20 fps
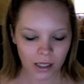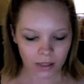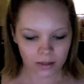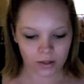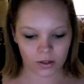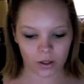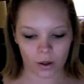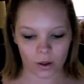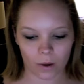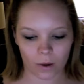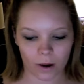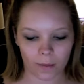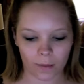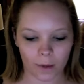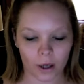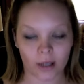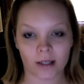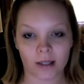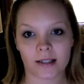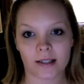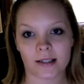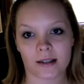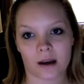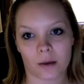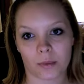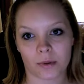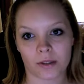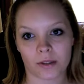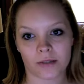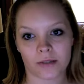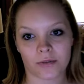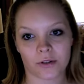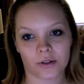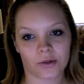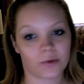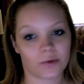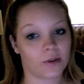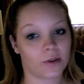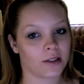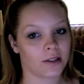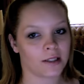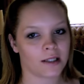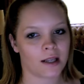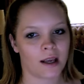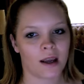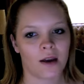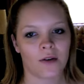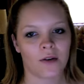So I need a couple of different tools.